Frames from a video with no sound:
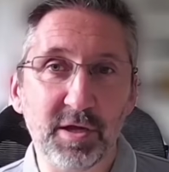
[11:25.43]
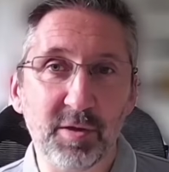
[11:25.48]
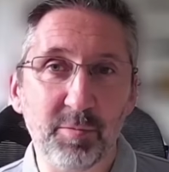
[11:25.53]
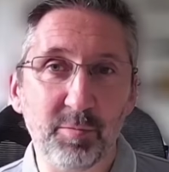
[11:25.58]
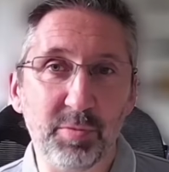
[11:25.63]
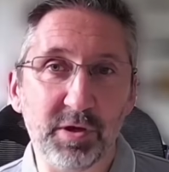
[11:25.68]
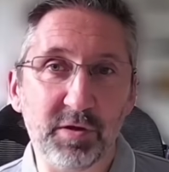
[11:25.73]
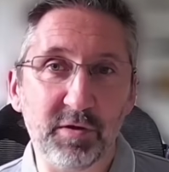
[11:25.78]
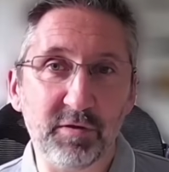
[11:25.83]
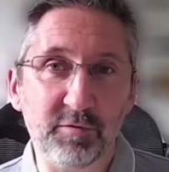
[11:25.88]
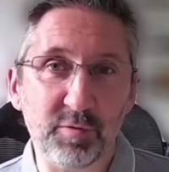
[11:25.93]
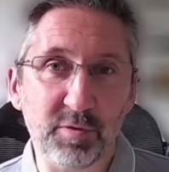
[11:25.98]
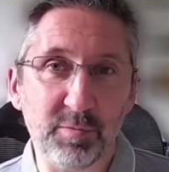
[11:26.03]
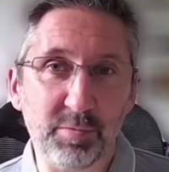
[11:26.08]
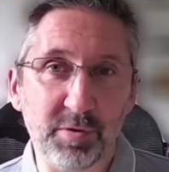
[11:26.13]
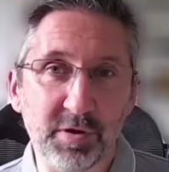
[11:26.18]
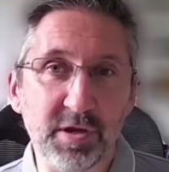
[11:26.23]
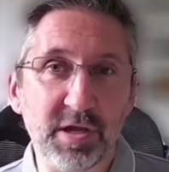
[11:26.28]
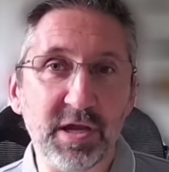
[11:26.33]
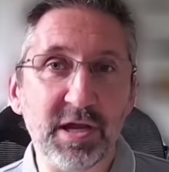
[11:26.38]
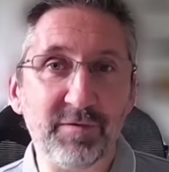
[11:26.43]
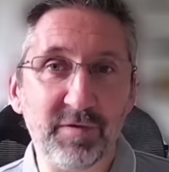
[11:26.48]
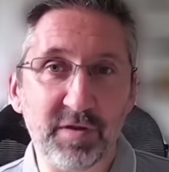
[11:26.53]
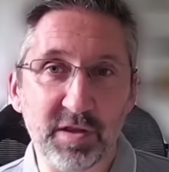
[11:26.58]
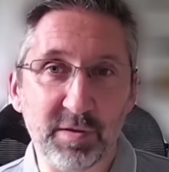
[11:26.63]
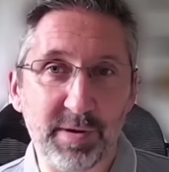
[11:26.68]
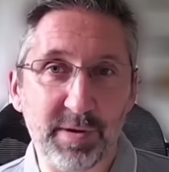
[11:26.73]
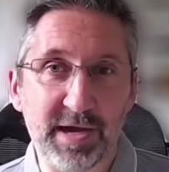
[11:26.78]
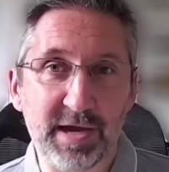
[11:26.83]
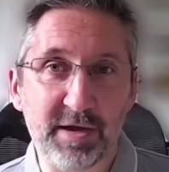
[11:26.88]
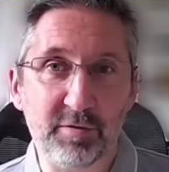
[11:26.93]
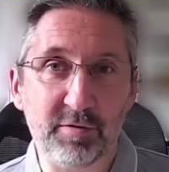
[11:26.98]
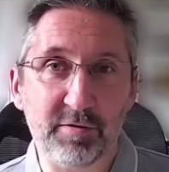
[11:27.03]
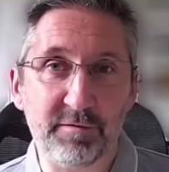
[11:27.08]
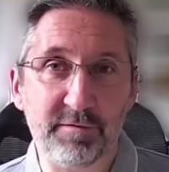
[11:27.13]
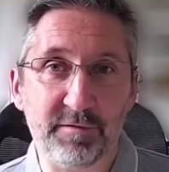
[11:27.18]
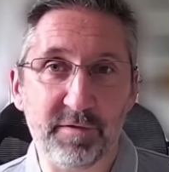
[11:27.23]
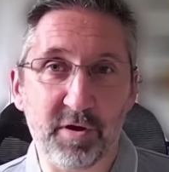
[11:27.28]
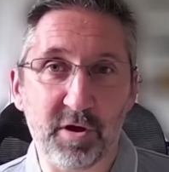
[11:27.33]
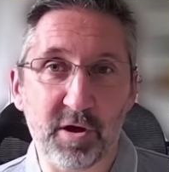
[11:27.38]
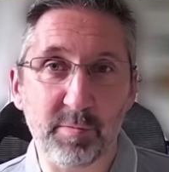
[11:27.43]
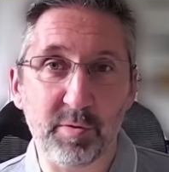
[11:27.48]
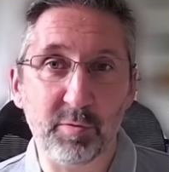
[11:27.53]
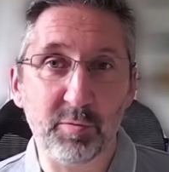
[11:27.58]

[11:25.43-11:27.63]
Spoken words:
because we believe in the power of pharma.